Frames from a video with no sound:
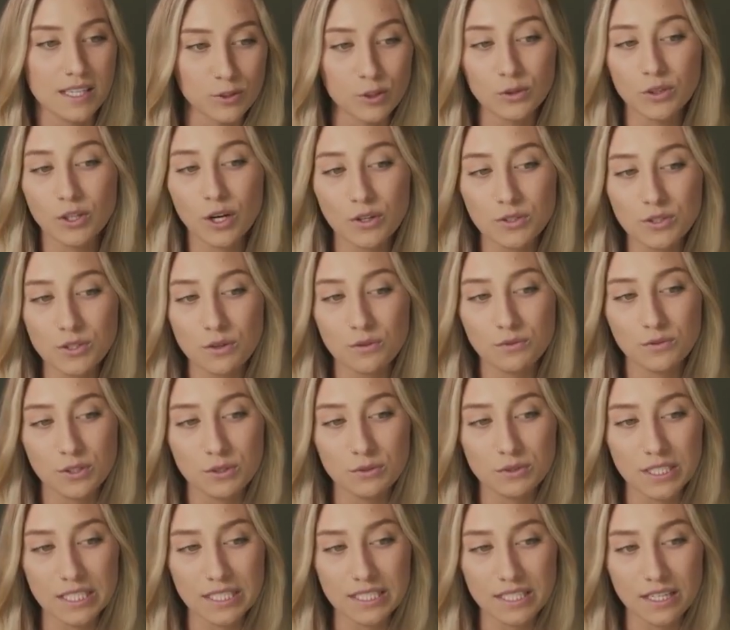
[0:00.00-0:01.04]
You can also
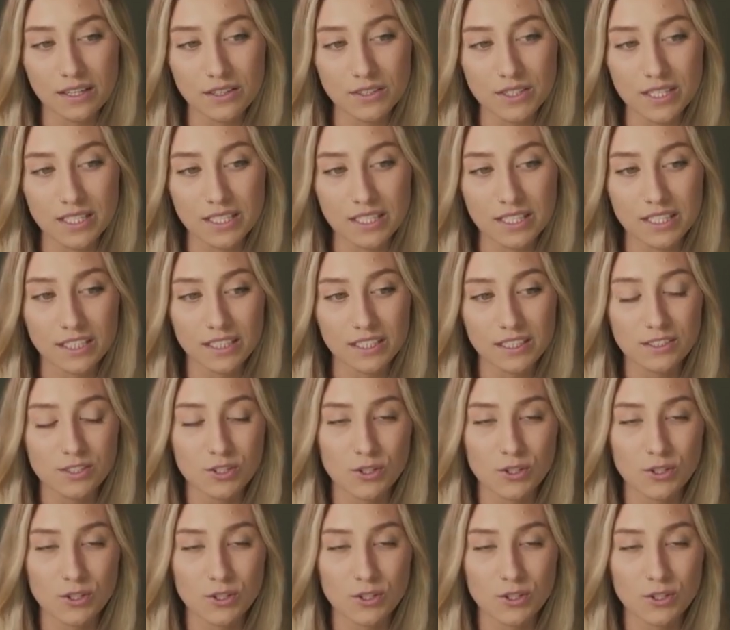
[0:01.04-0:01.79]
view details in here.